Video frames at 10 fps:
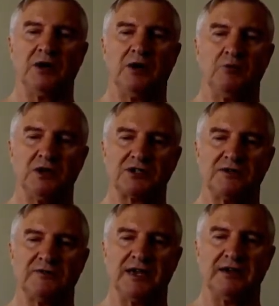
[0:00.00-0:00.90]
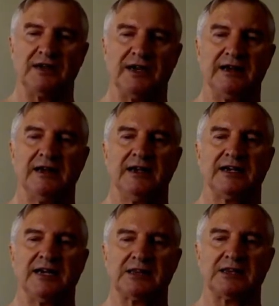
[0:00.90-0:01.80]
And once you've done that,
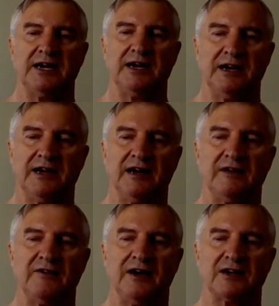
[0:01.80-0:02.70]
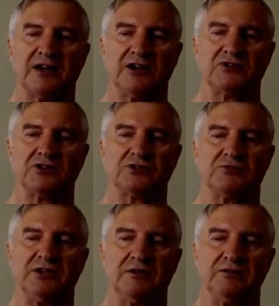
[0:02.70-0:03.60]
get the hell out of our country because we
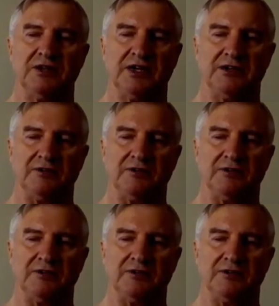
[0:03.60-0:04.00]
don't need you.